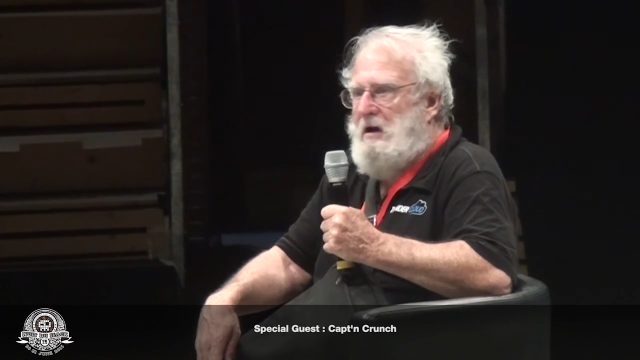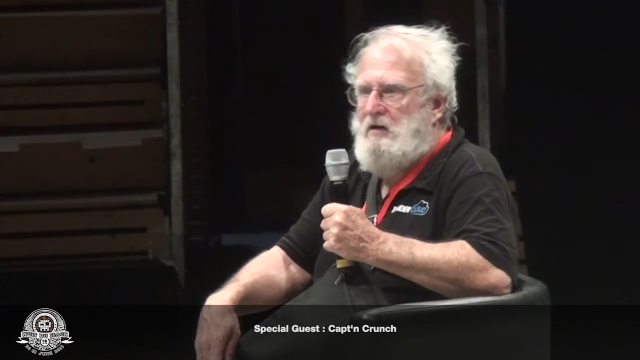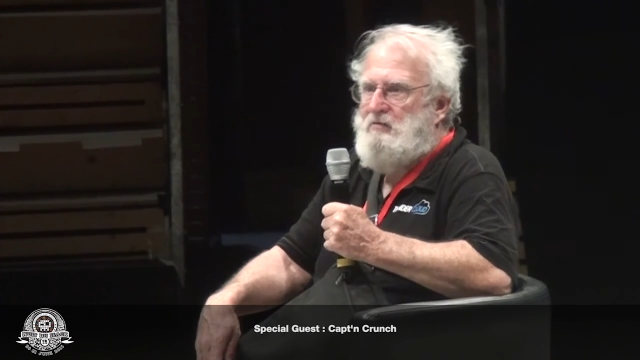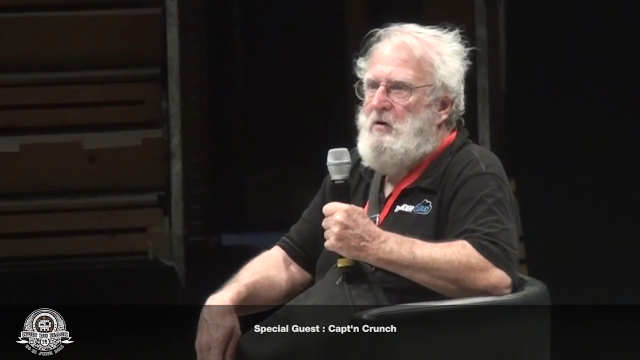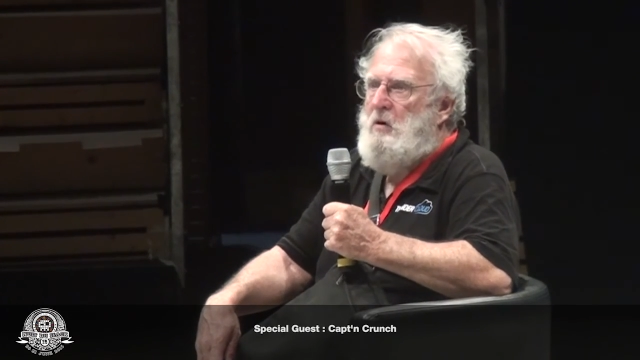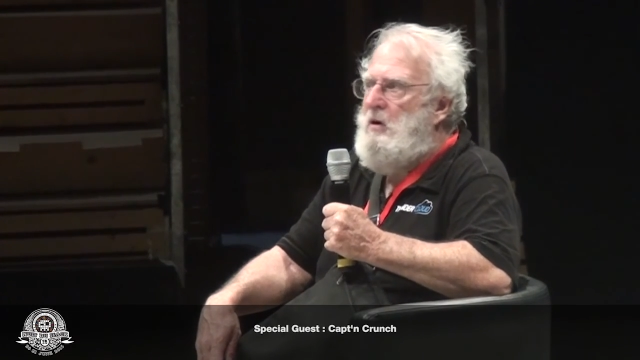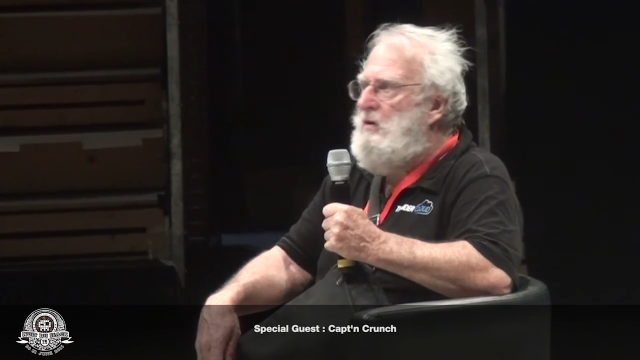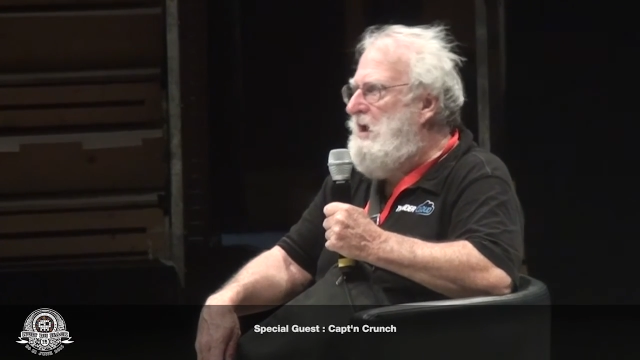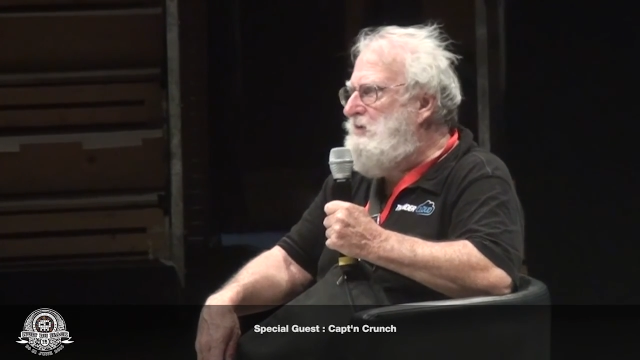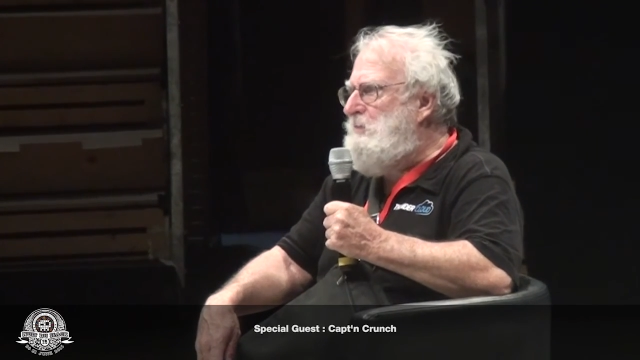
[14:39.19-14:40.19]
And so
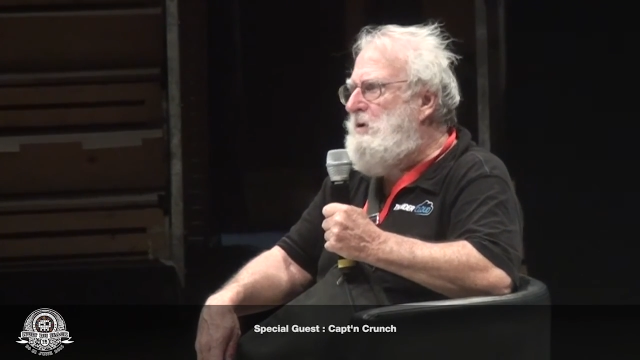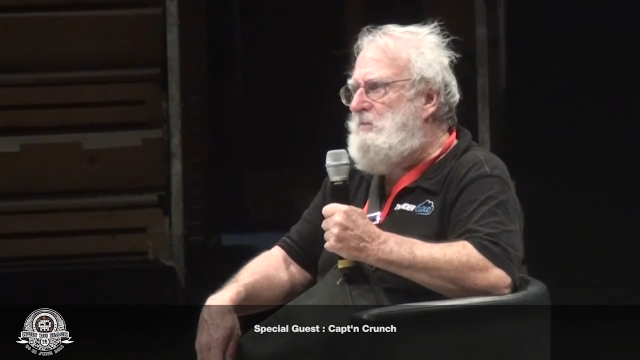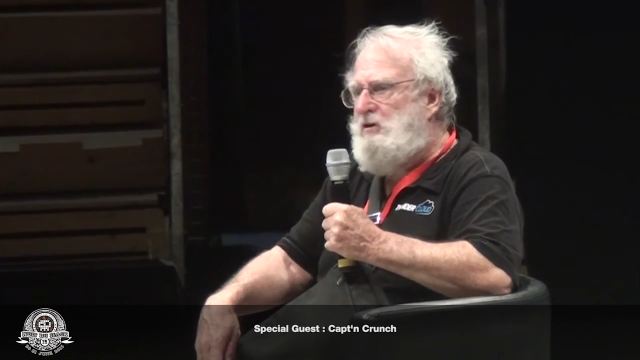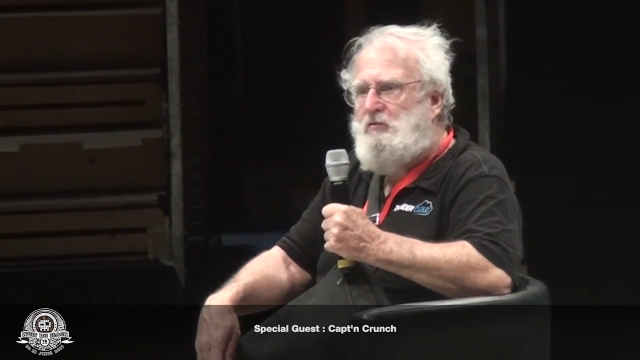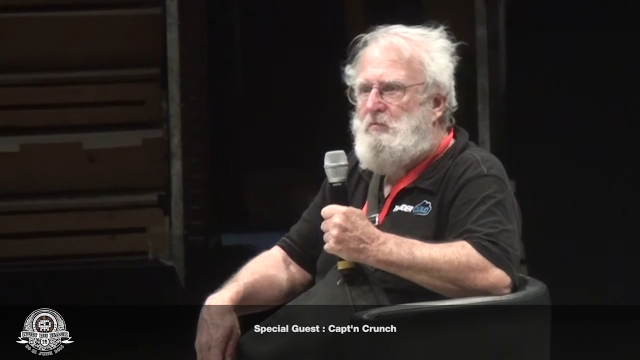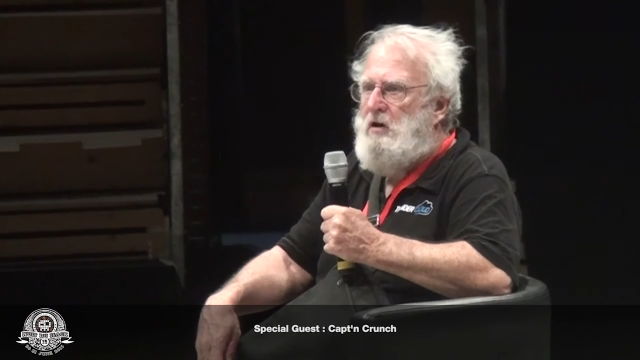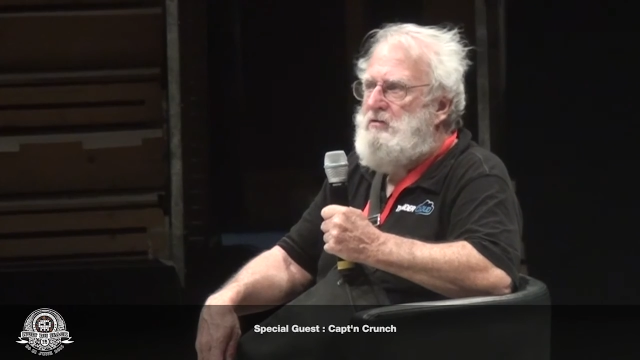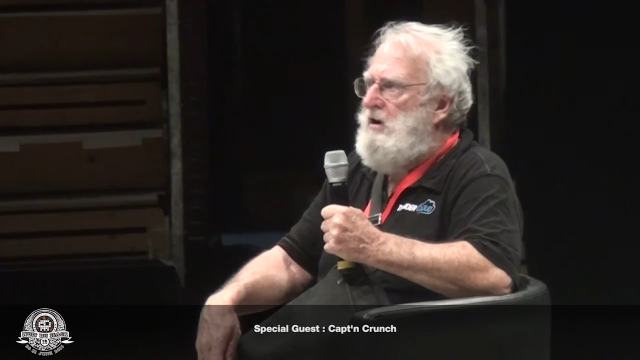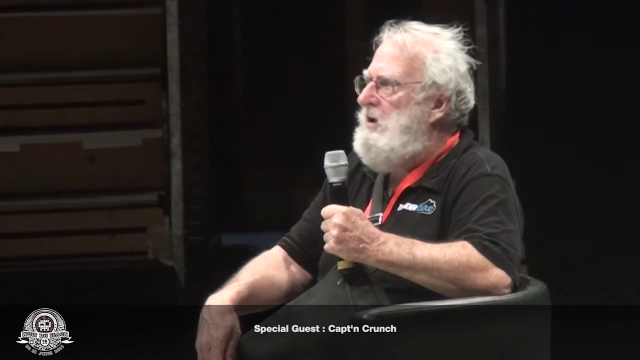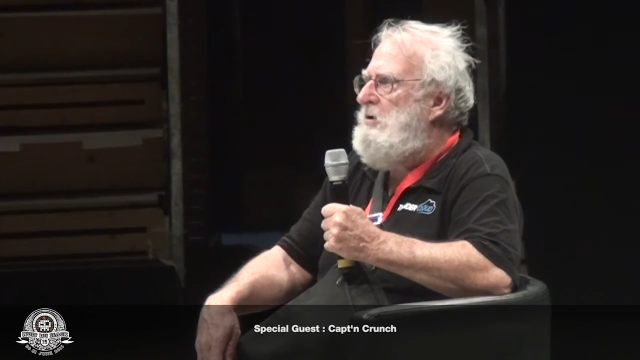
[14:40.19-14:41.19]
that's pretty much a
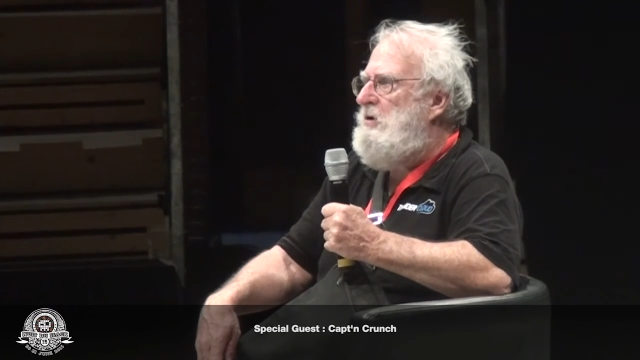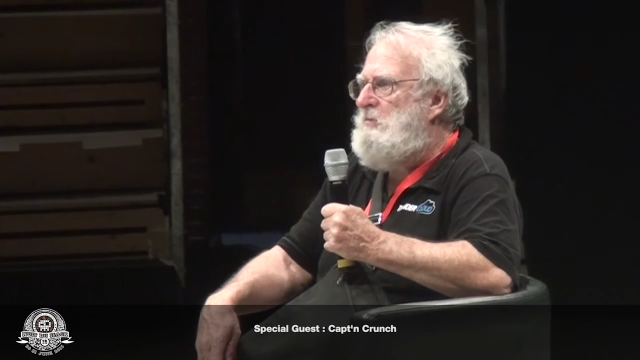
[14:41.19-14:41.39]
rundown